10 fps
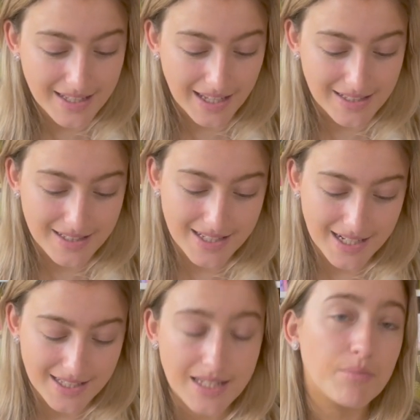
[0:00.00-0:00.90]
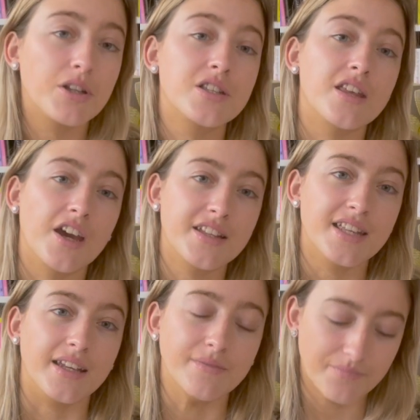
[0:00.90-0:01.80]
is 60 plus
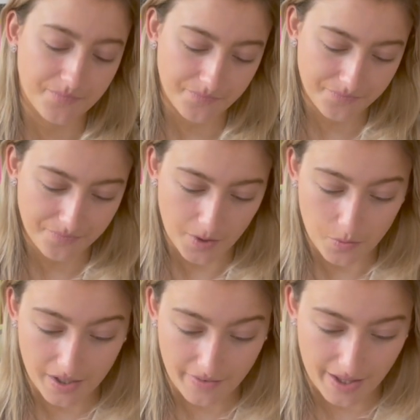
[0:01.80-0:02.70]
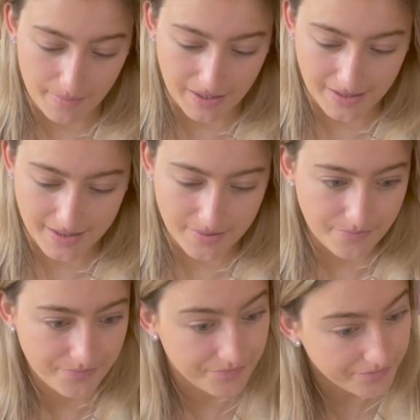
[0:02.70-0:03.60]
30, whatever that means.
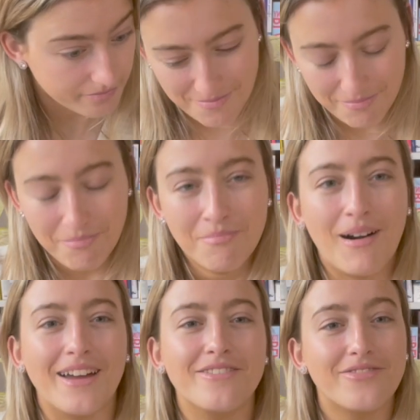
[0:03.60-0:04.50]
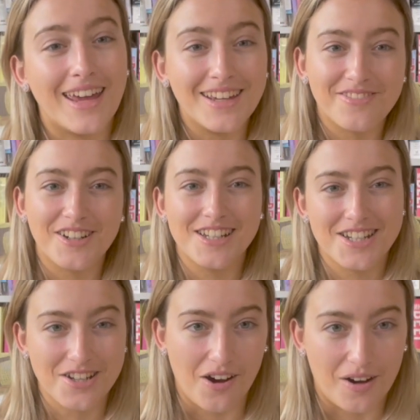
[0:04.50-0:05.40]
My favourite
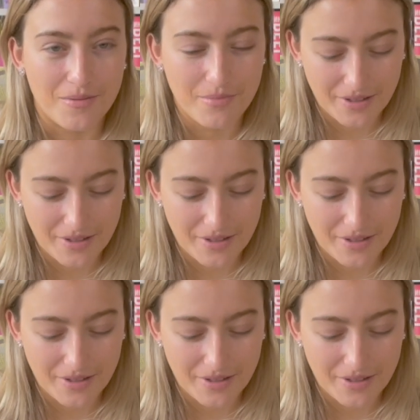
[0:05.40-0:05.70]
shop